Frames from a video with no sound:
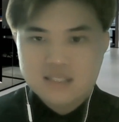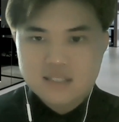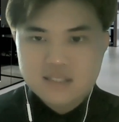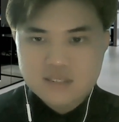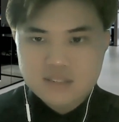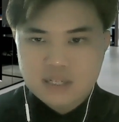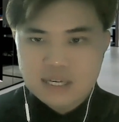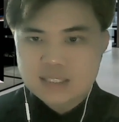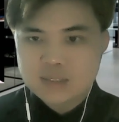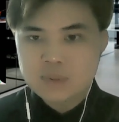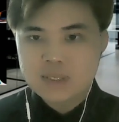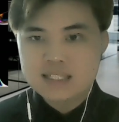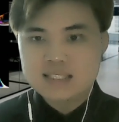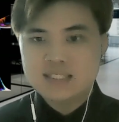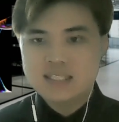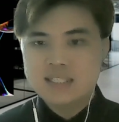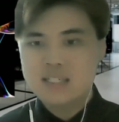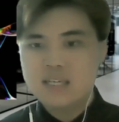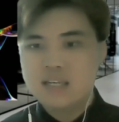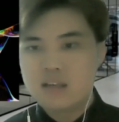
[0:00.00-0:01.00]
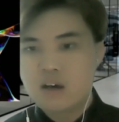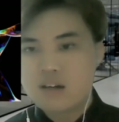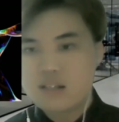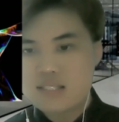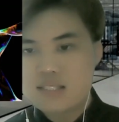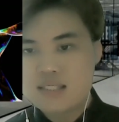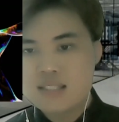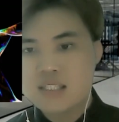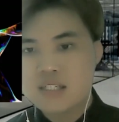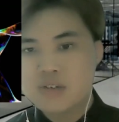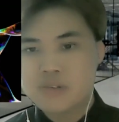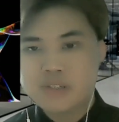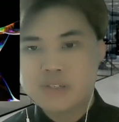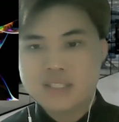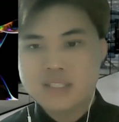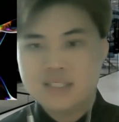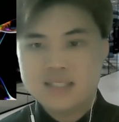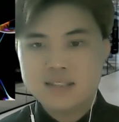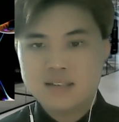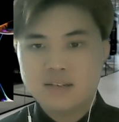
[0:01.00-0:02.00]
So as you can see, the losses
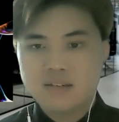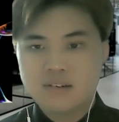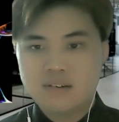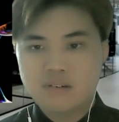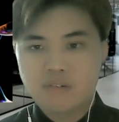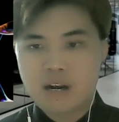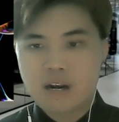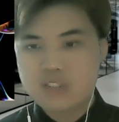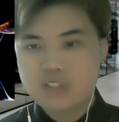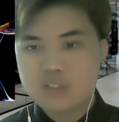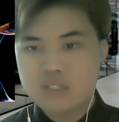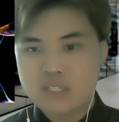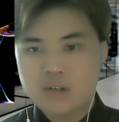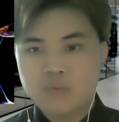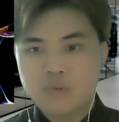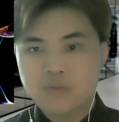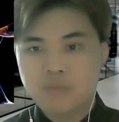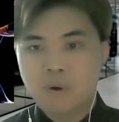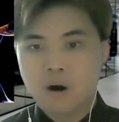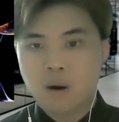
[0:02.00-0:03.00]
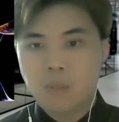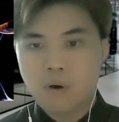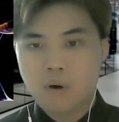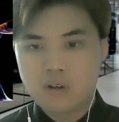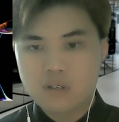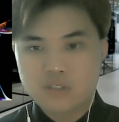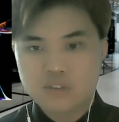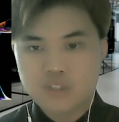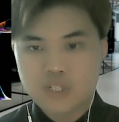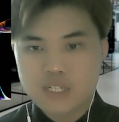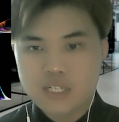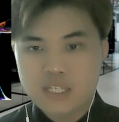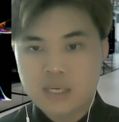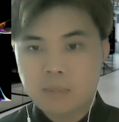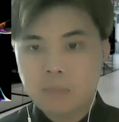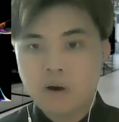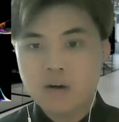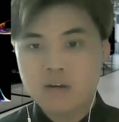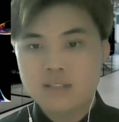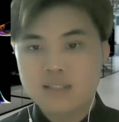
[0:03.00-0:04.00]
decrease gradually with more model training
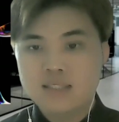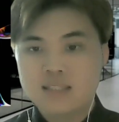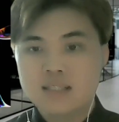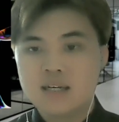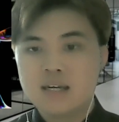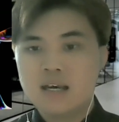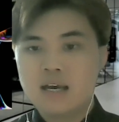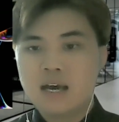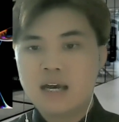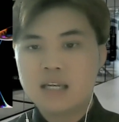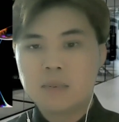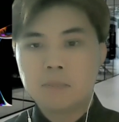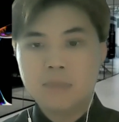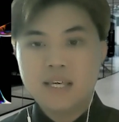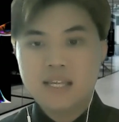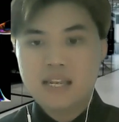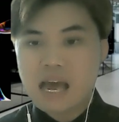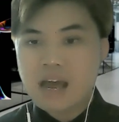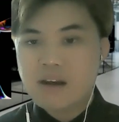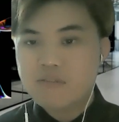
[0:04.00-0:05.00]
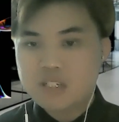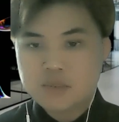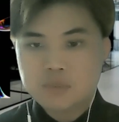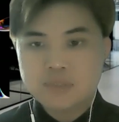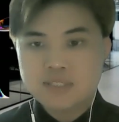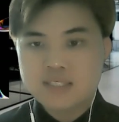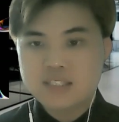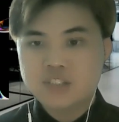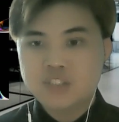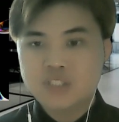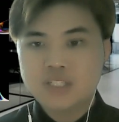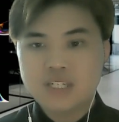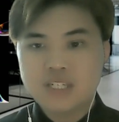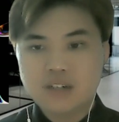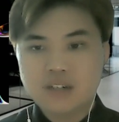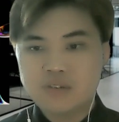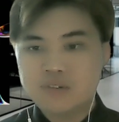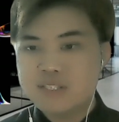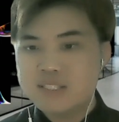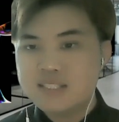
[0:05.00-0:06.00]
epochs, and the mean average precision
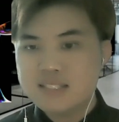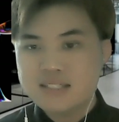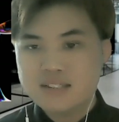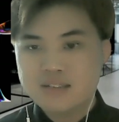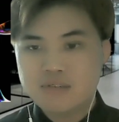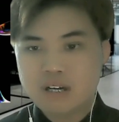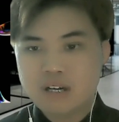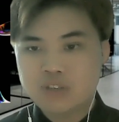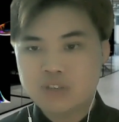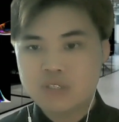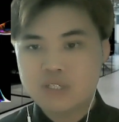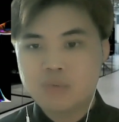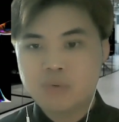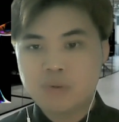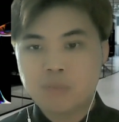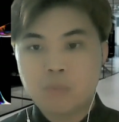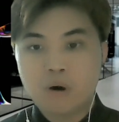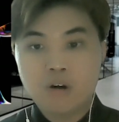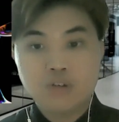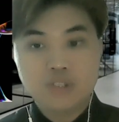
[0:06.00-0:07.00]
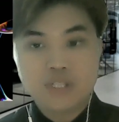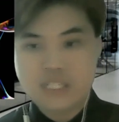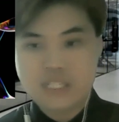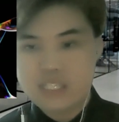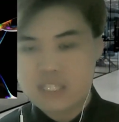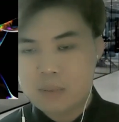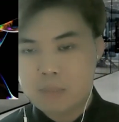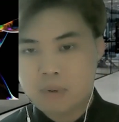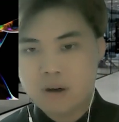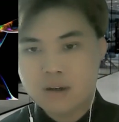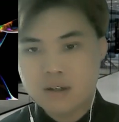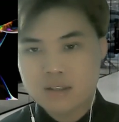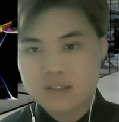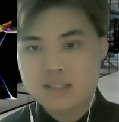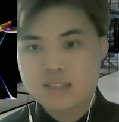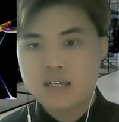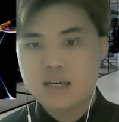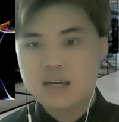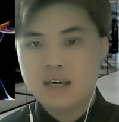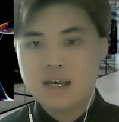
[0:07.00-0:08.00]
increases gradually with more training
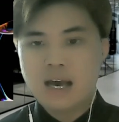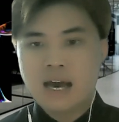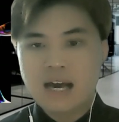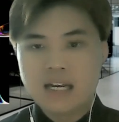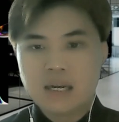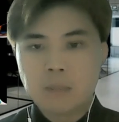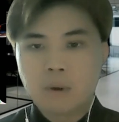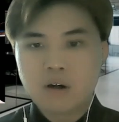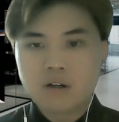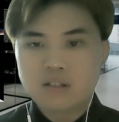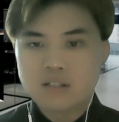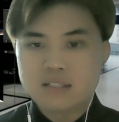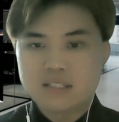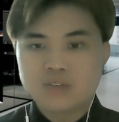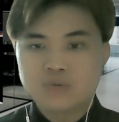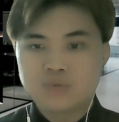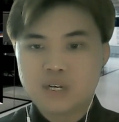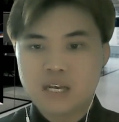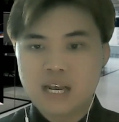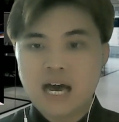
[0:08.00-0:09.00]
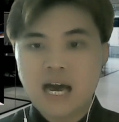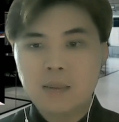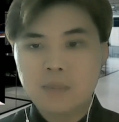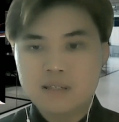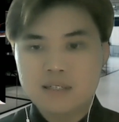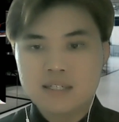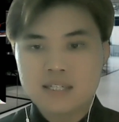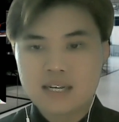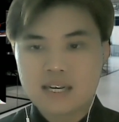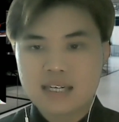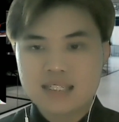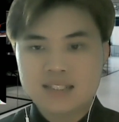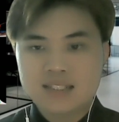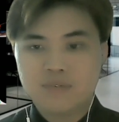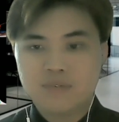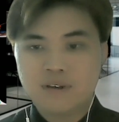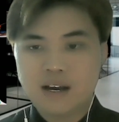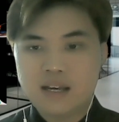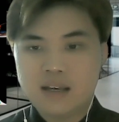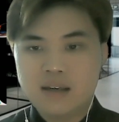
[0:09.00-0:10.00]
epochs, and the model is reliable in
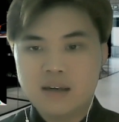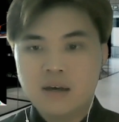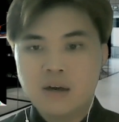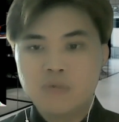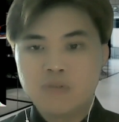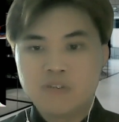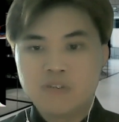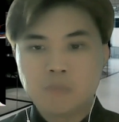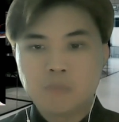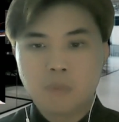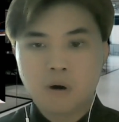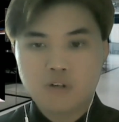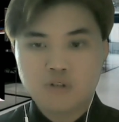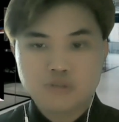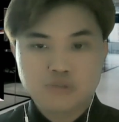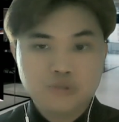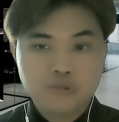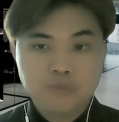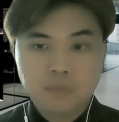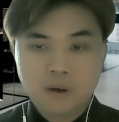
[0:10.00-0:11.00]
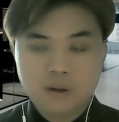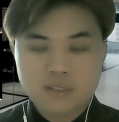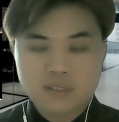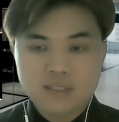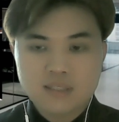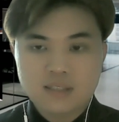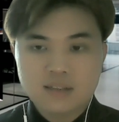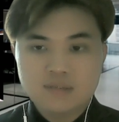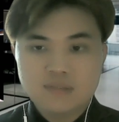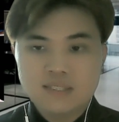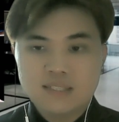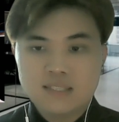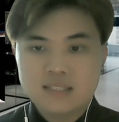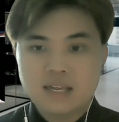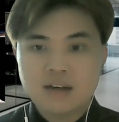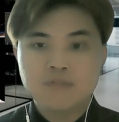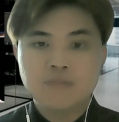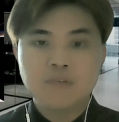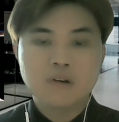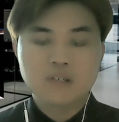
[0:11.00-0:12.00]
classifying with more true positives
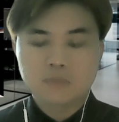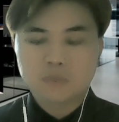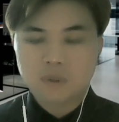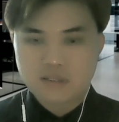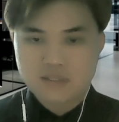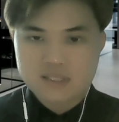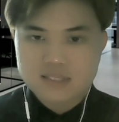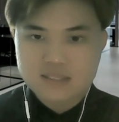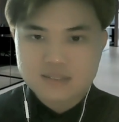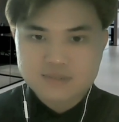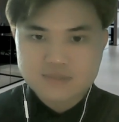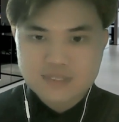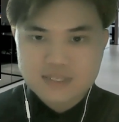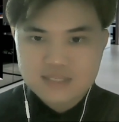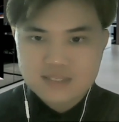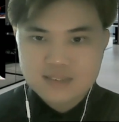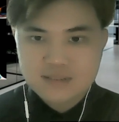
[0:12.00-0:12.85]
than false positives.